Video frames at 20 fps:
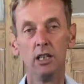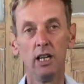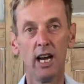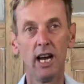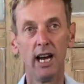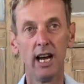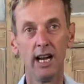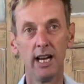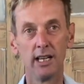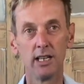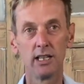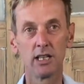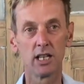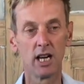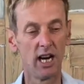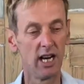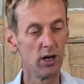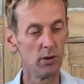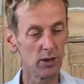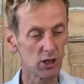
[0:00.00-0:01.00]
and
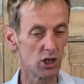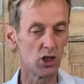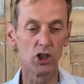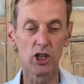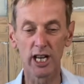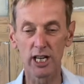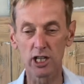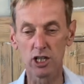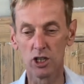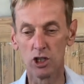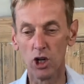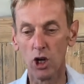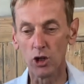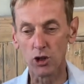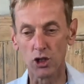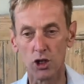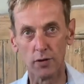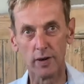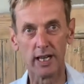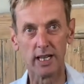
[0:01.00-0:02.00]
I always suggest not
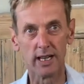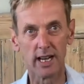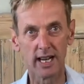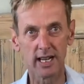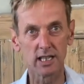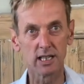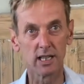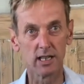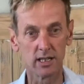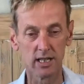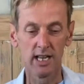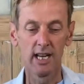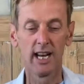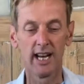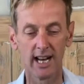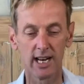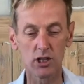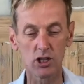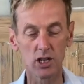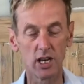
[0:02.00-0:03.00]
doing that and
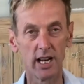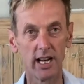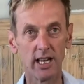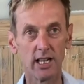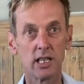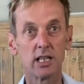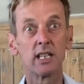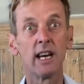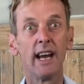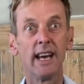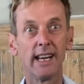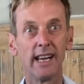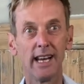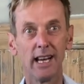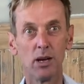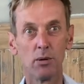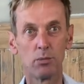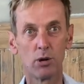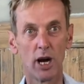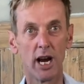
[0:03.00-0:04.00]
actually taking
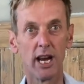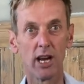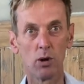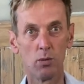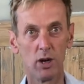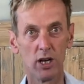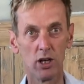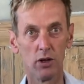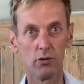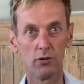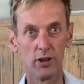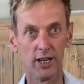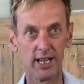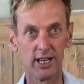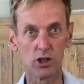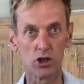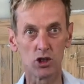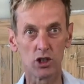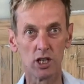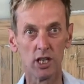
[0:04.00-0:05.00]
a break when you've
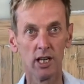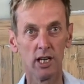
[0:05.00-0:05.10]
finished.